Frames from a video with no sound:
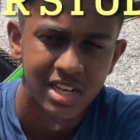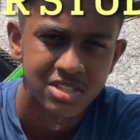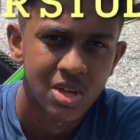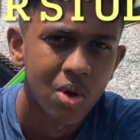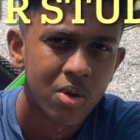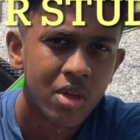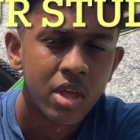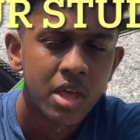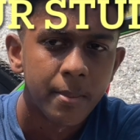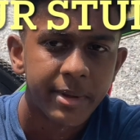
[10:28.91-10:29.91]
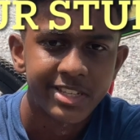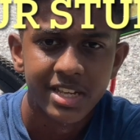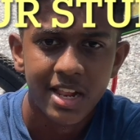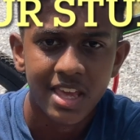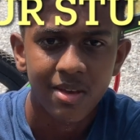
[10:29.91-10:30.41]
So
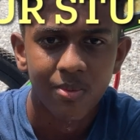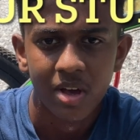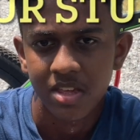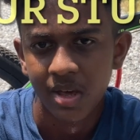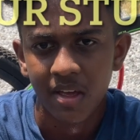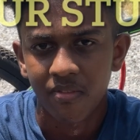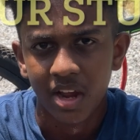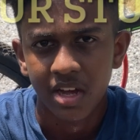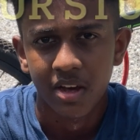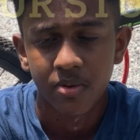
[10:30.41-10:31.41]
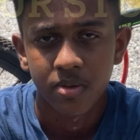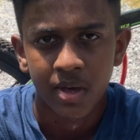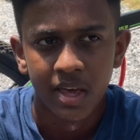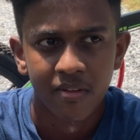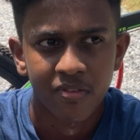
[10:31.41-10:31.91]
basically what you have right now, we
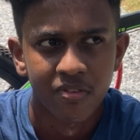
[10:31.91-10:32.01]
have